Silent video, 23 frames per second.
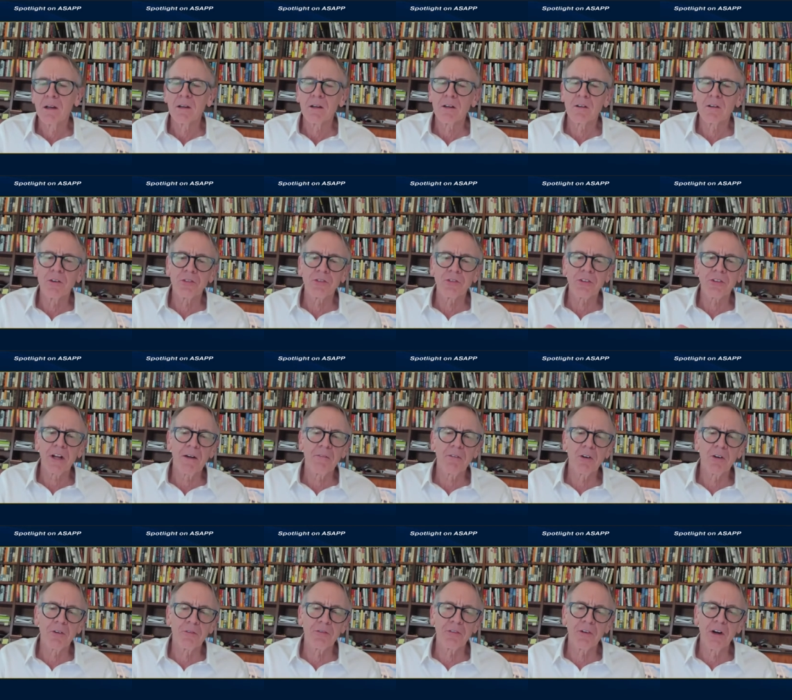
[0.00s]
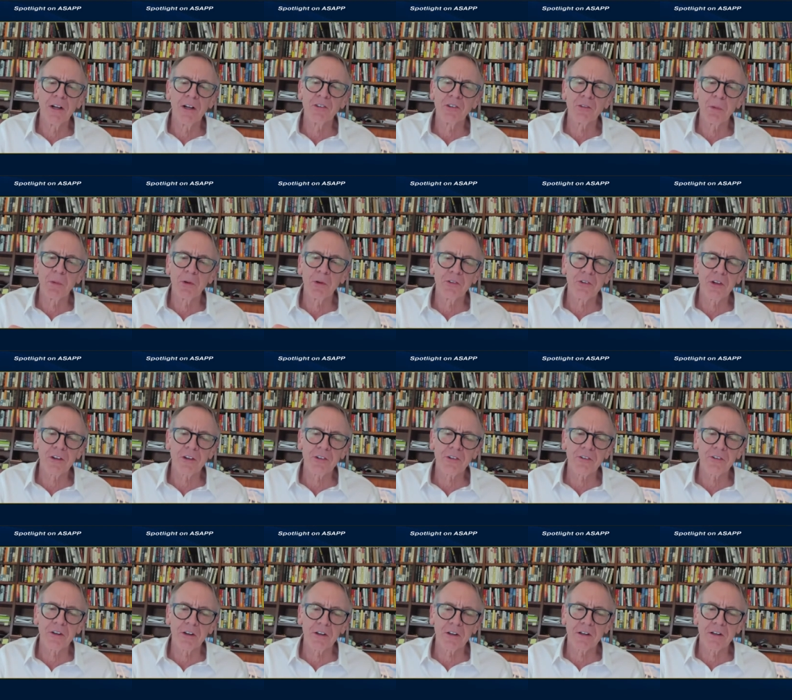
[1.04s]
Gustavo friends
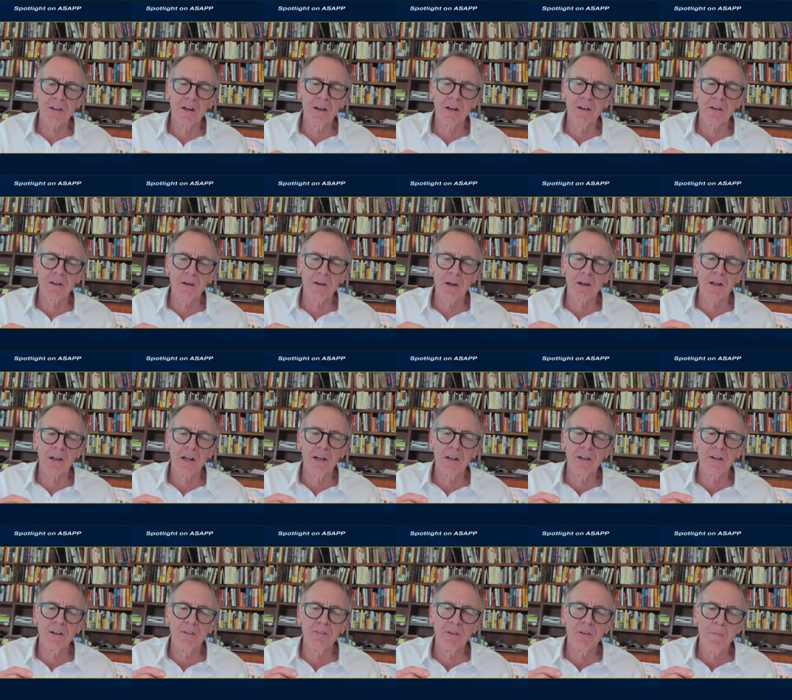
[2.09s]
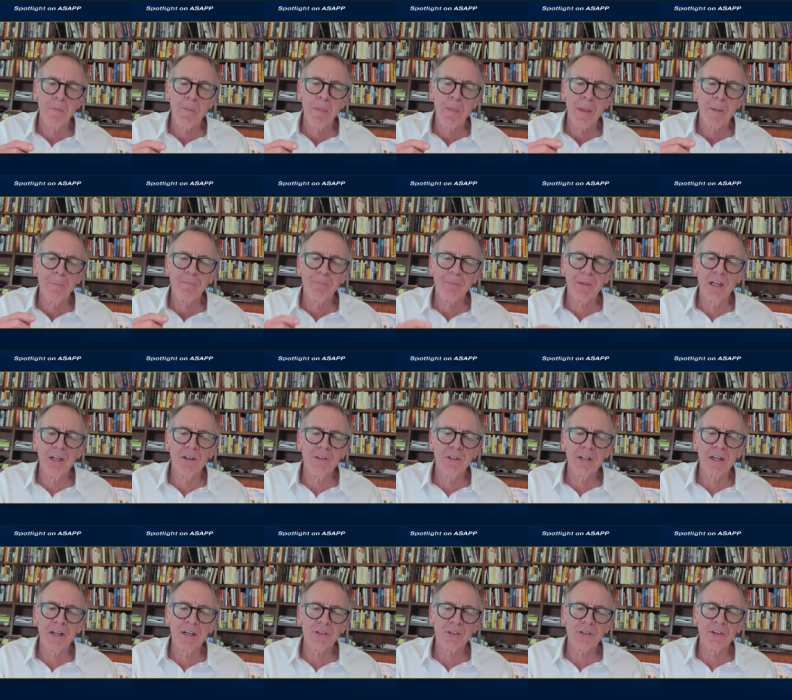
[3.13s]
possessed a kind of
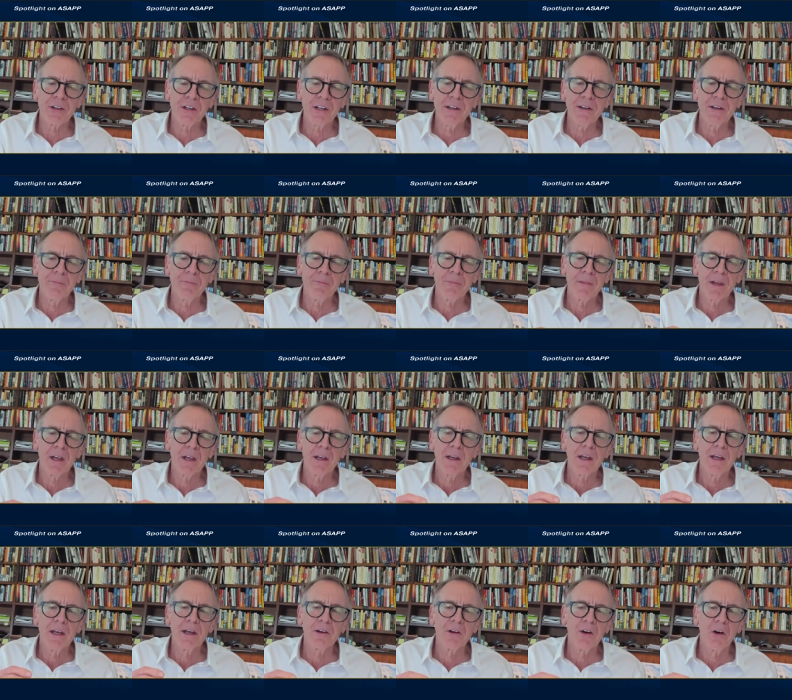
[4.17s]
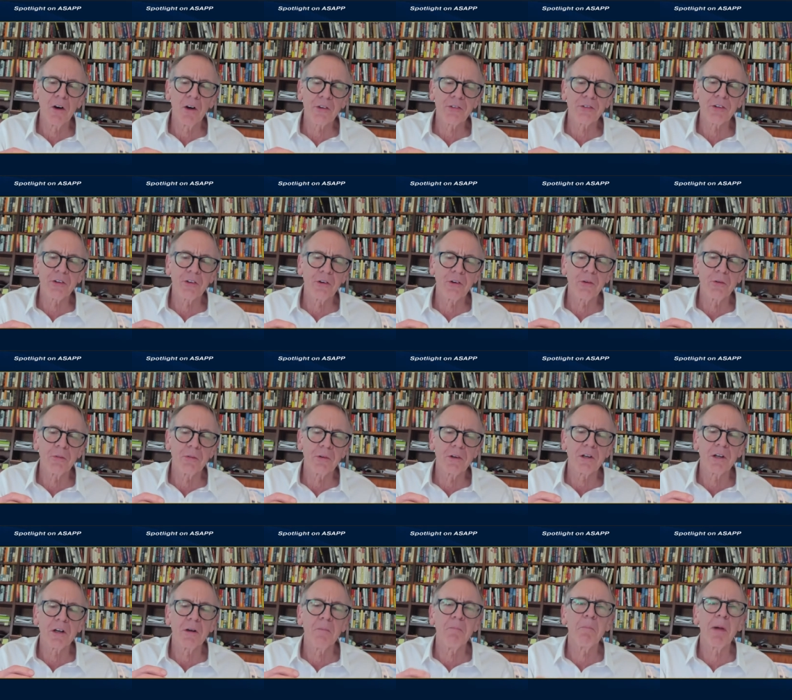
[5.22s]
intensity and also
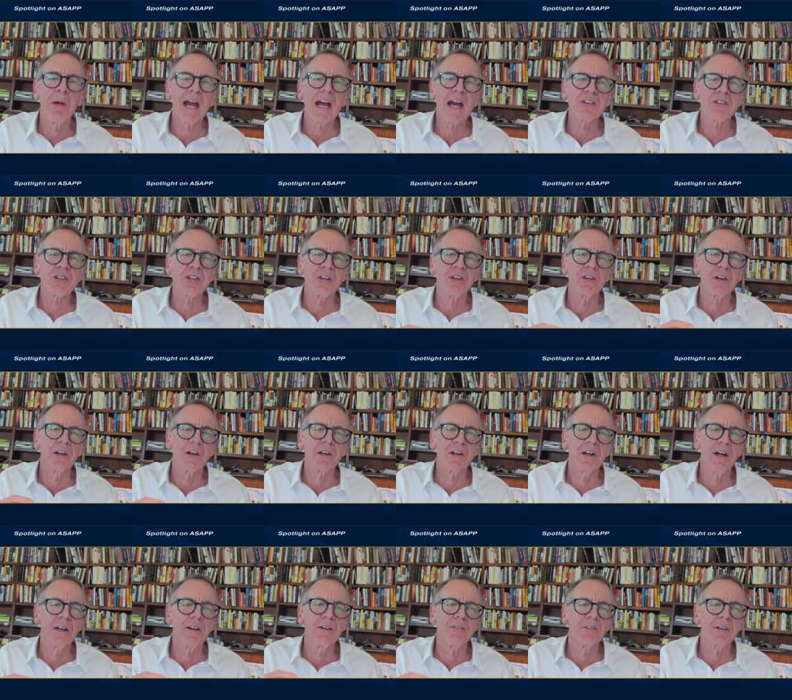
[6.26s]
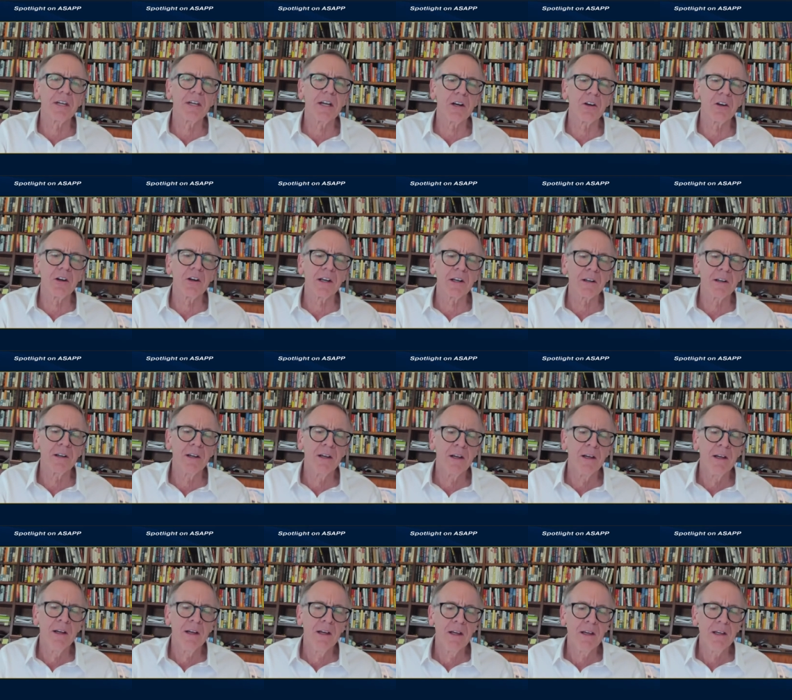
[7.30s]
compassion, a kind of caring.
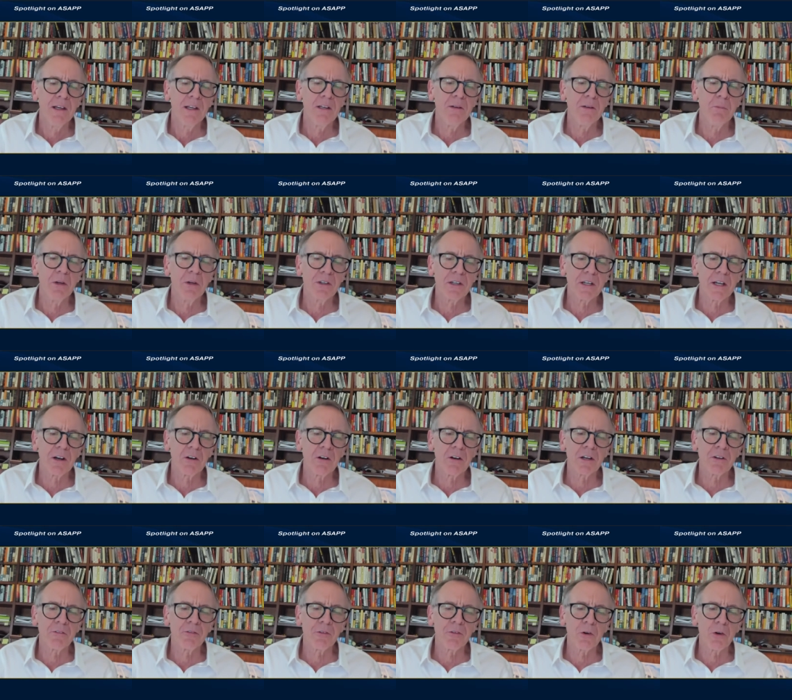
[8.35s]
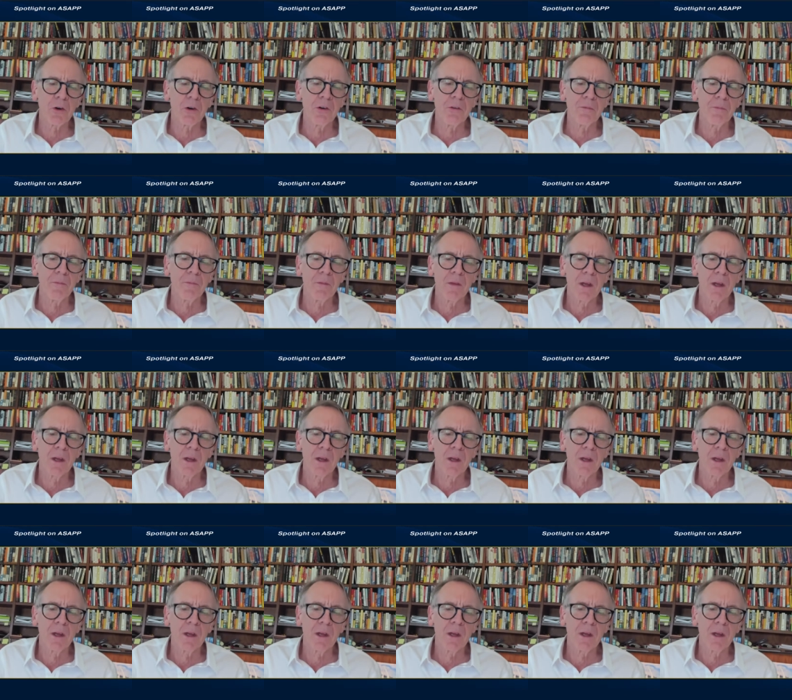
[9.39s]
He'd been caring for